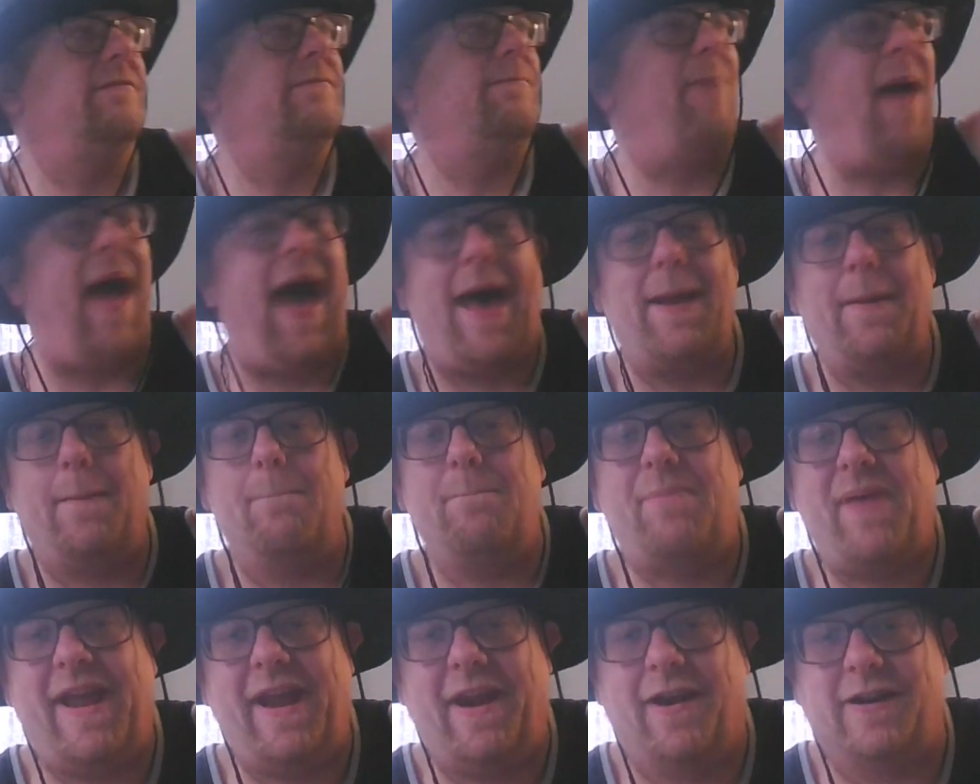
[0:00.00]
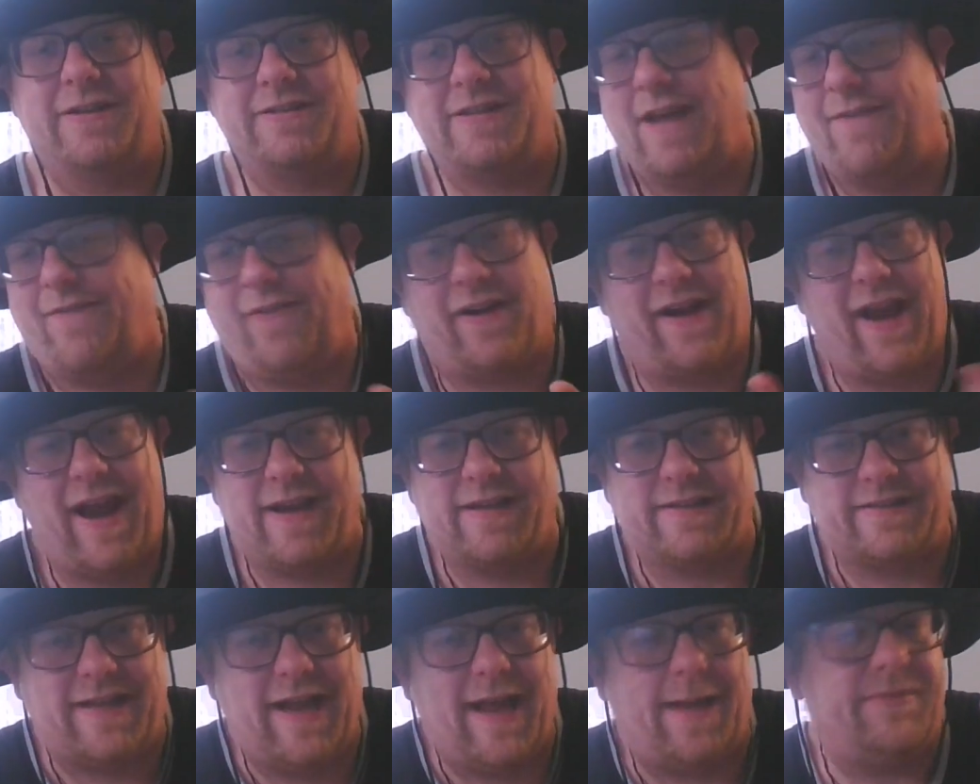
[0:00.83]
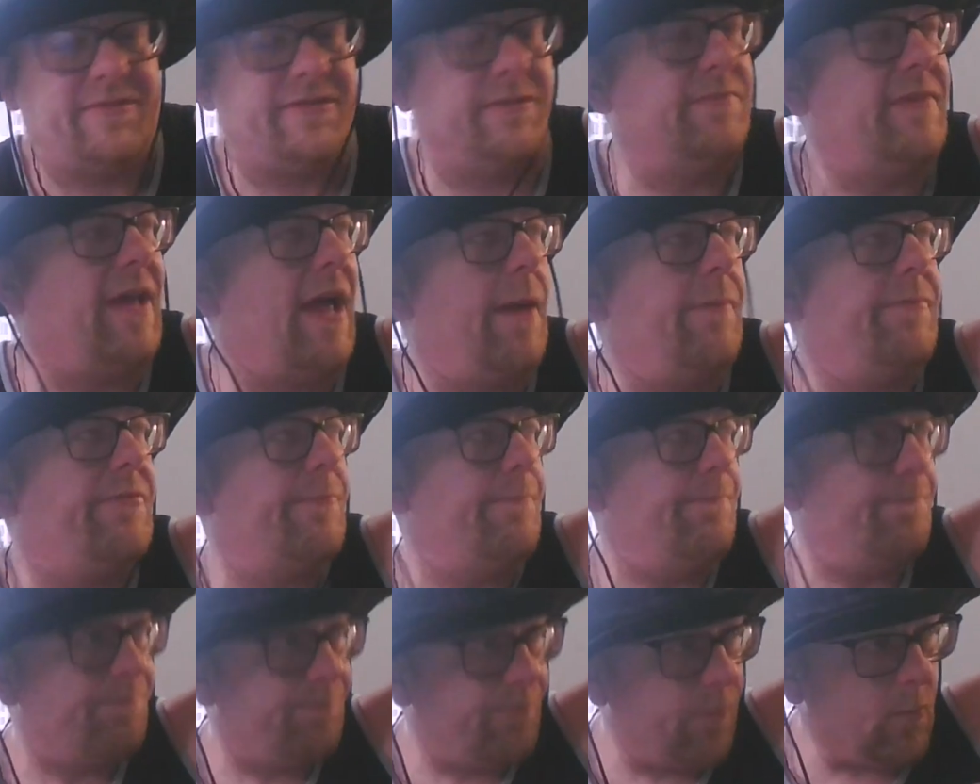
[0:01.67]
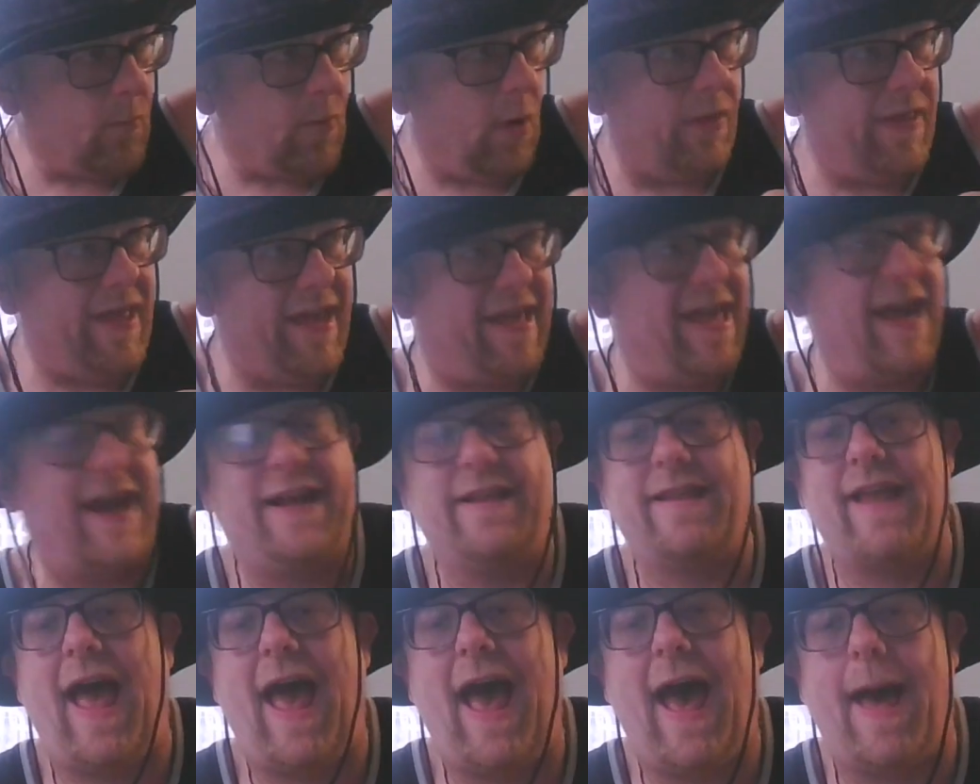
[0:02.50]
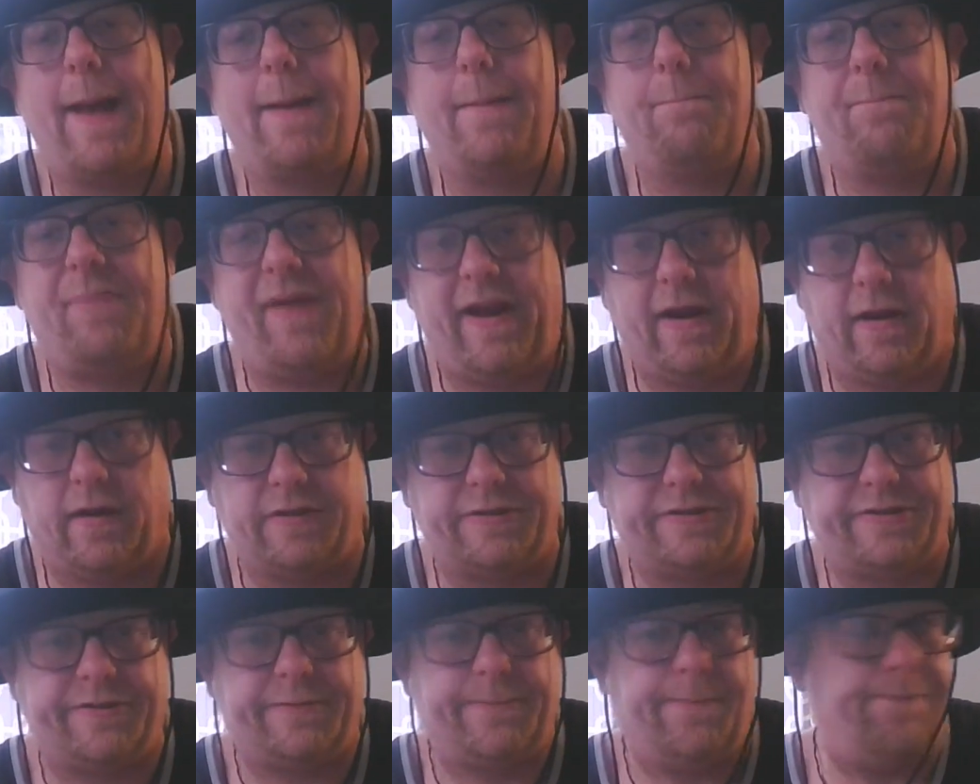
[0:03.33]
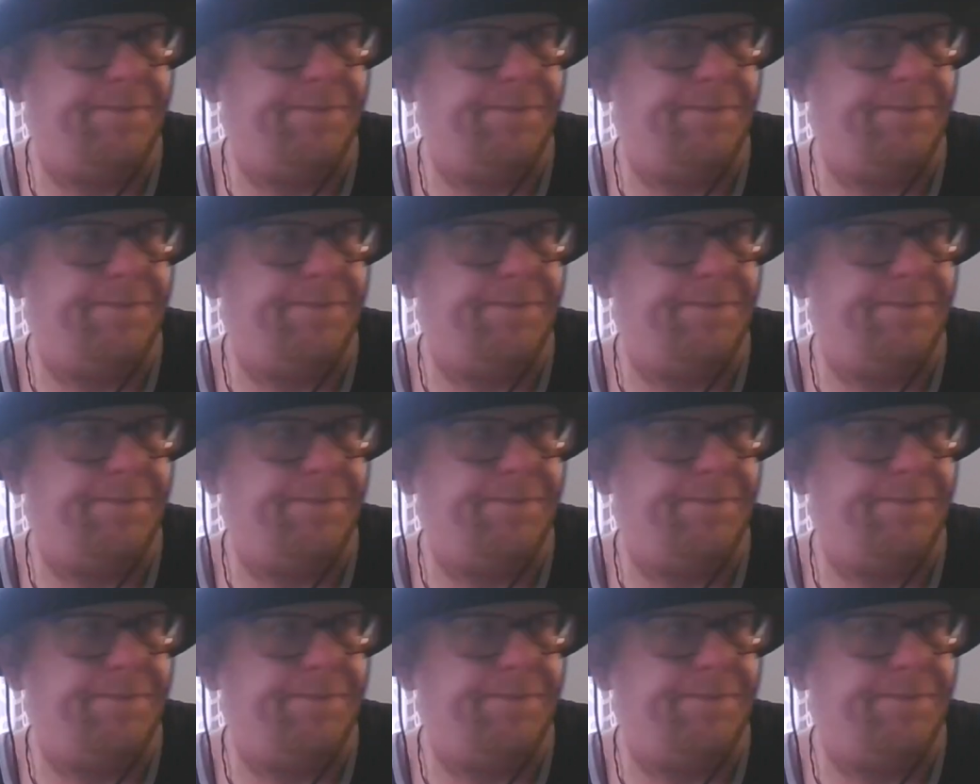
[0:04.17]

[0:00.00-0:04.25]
Adam Pearce, I forget his name sometimes. When they kick it to Adam Pearce,